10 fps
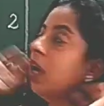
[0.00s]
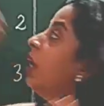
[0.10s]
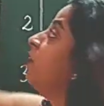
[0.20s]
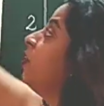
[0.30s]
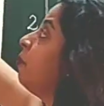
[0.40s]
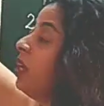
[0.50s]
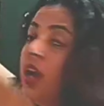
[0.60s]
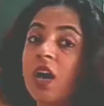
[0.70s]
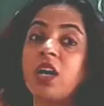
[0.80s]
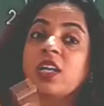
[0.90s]
It will
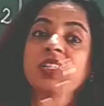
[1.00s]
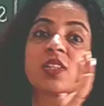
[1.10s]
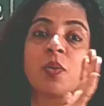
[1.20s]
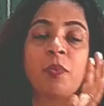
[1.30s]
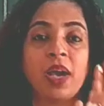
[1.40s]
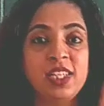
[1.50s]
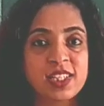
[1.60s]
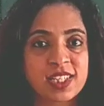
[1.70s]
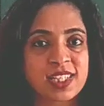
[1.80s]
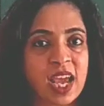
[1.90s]
be a
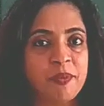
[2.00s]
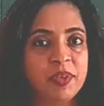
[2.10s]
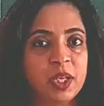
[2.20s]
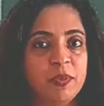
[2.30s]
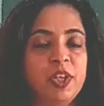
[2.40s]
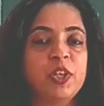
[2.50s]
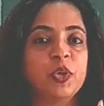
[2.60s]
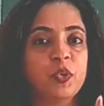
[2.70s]
customized timetable.